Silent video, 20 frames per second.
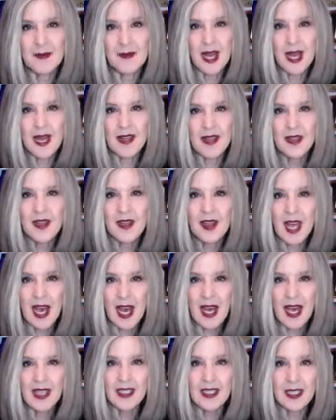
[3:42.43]
And
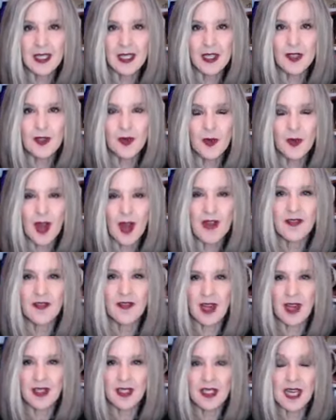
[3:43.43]
that is quite
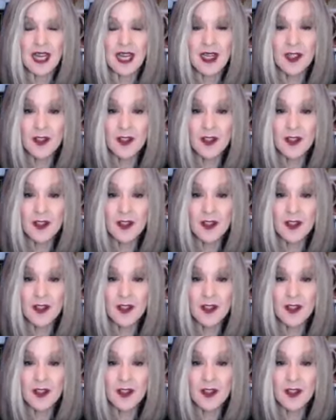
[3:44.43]
fascinating.